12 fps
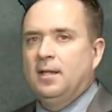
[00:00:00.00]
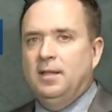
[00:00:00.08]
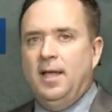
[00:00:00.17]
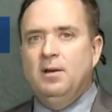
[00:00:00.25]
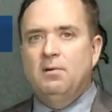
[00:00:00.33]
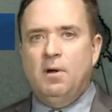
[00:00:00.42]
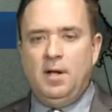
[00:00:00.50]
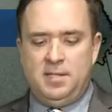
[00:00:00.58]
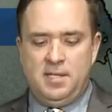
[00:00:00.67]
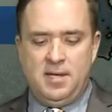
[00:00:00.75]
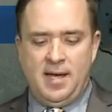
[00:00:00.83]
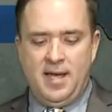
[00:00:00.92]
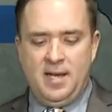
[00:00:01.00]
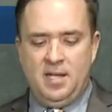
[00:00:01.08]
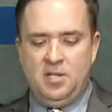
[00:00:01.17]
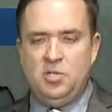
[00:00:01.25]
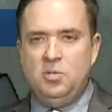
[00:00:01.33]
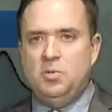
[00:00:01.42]
later on tonight
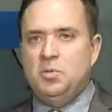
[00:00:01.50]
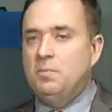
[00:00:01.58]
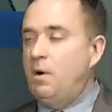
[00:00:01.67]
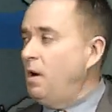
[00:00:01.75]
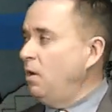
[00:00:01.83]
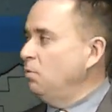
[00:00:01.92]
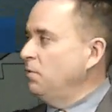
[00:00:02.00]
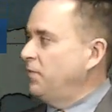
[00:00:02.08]
into tomorrow.